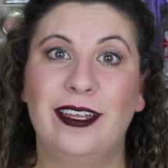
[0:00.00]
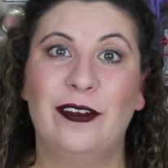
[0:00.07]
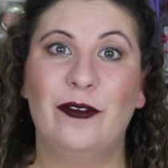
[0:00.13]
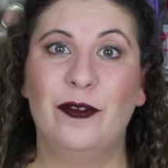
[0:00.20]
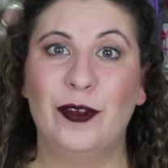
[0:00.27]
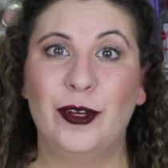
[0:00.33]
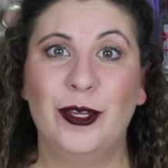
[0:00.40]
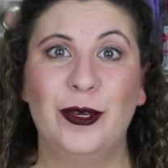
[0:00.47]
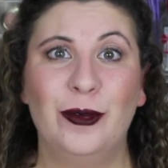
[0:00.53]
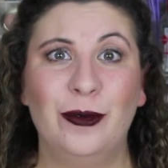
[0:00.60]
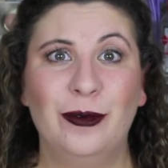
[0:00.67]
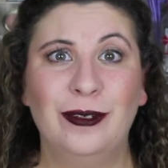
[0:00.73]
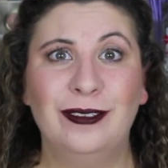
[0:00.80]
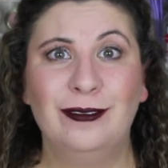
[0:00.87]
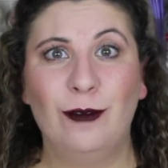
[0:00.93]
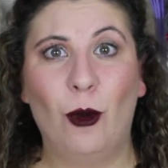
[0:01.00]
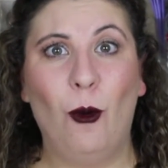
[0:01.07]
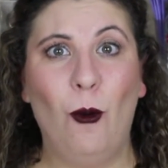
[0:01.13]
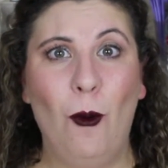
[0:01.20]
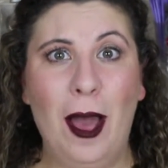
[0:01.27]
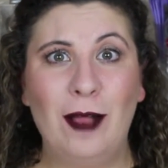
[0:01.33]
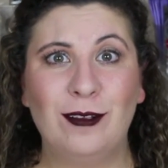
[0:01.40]
and if you're new,
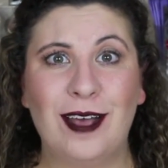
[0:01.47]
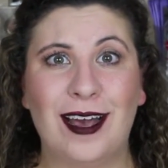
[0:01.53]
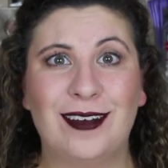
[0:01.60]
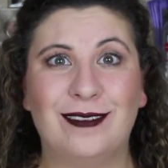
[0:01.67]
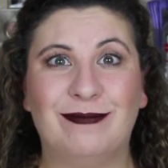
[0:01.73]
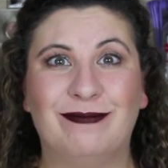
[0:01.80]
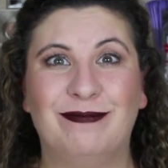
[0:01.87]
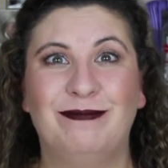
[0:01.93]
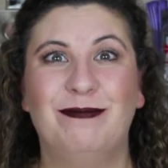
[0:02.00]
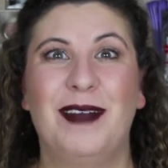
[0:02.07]
welcome!